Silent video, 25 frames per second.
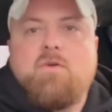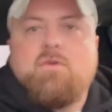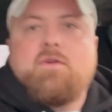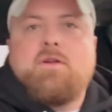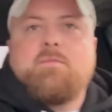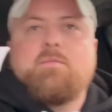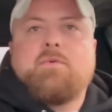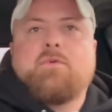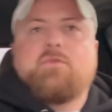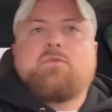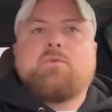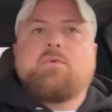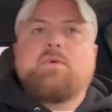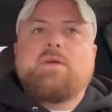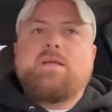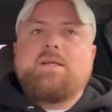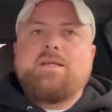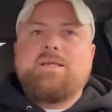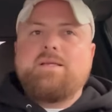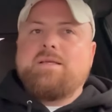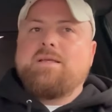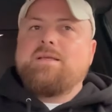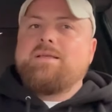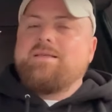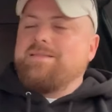number
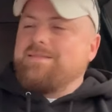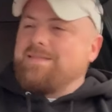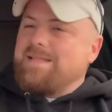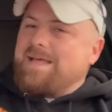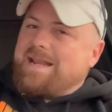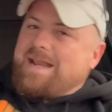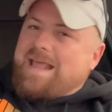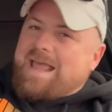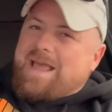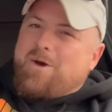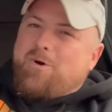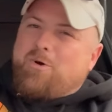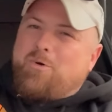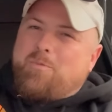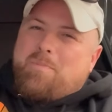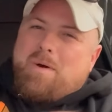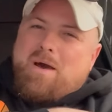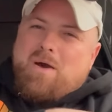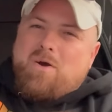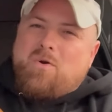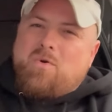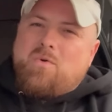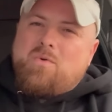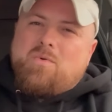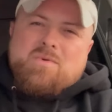3, that
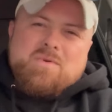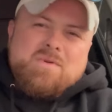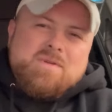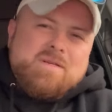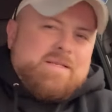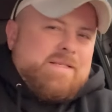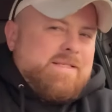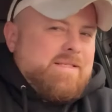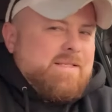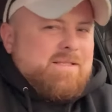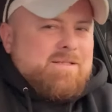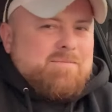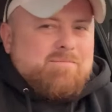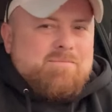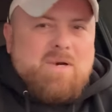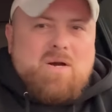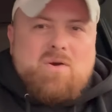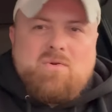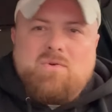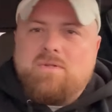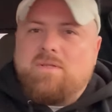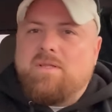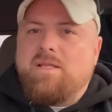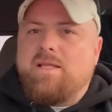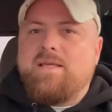elbow in the
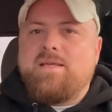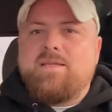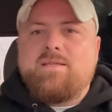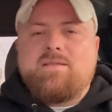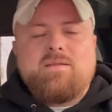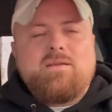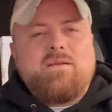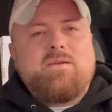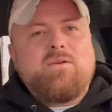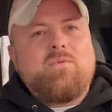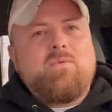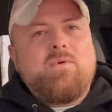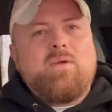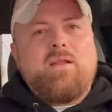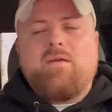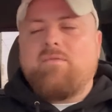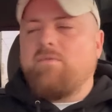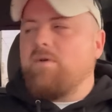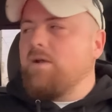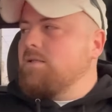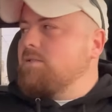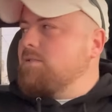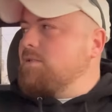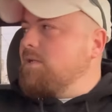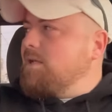Mona Lisa or whatever
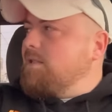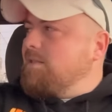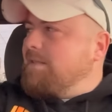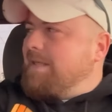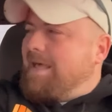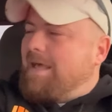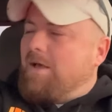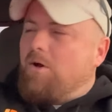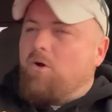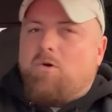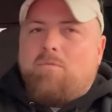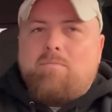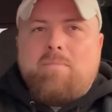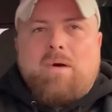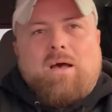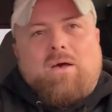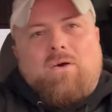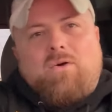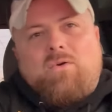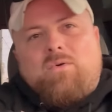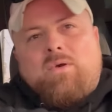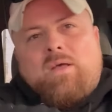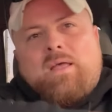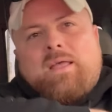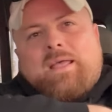I said, the
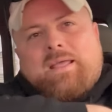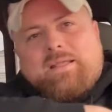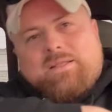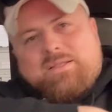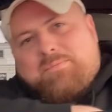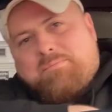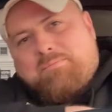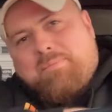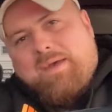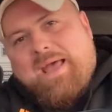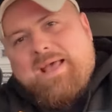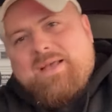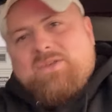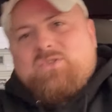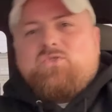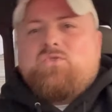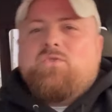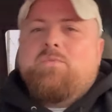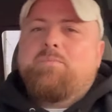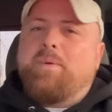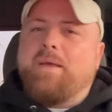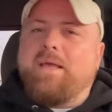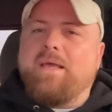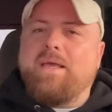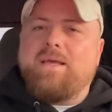elbow in the
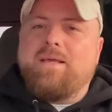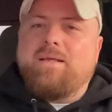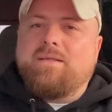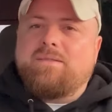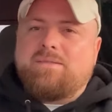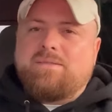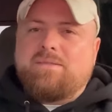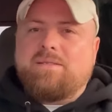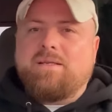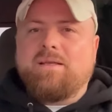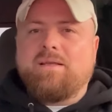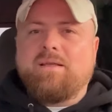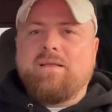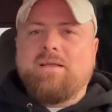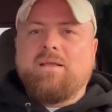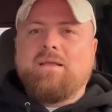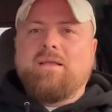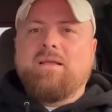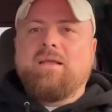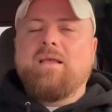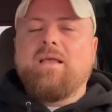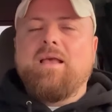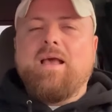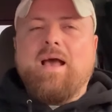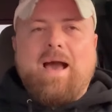masterpiece.
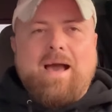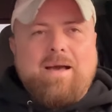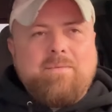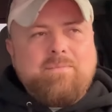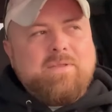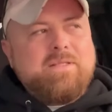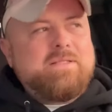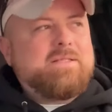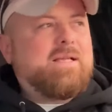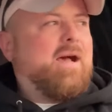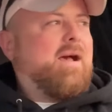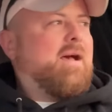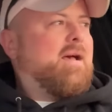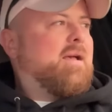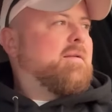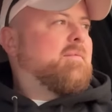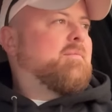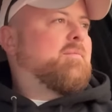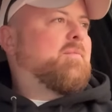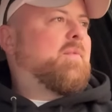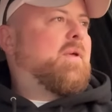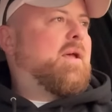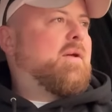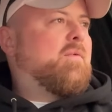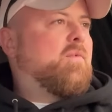I'm the type
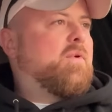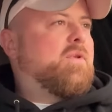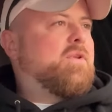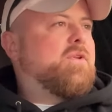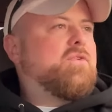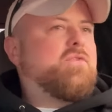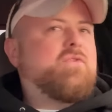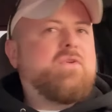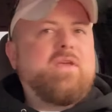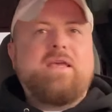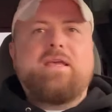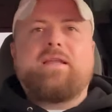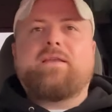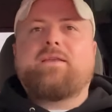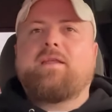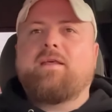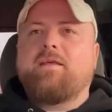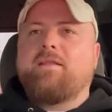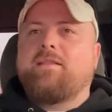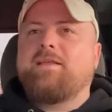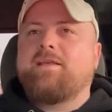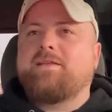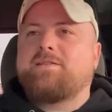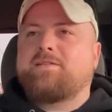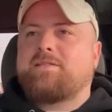that when you get
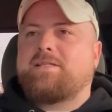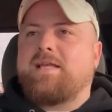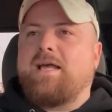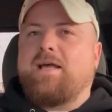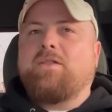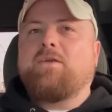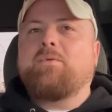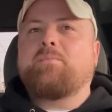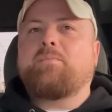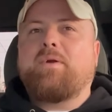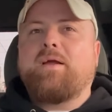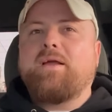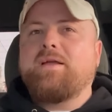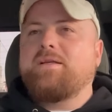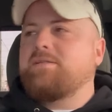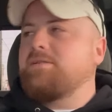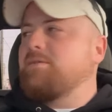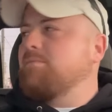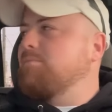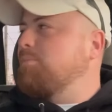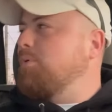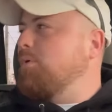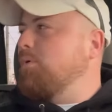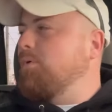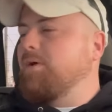to this
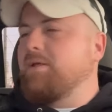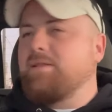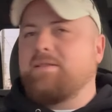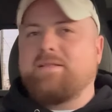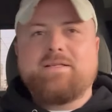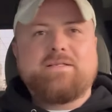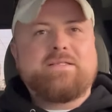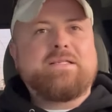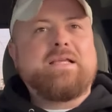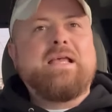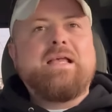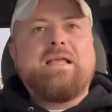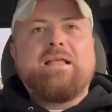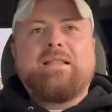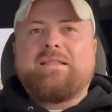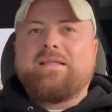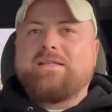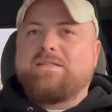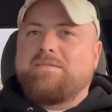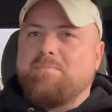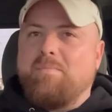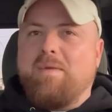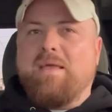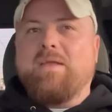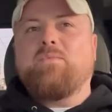celebration point, this
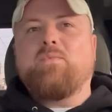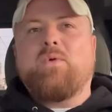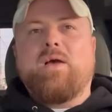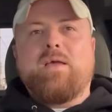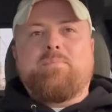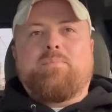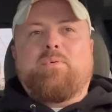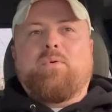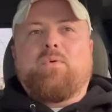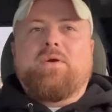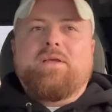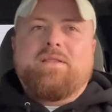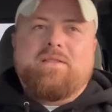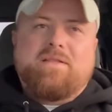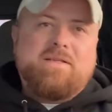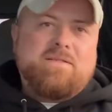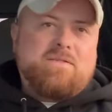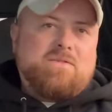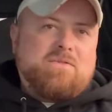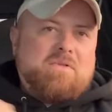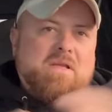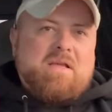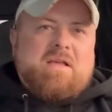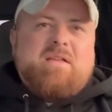midway point, this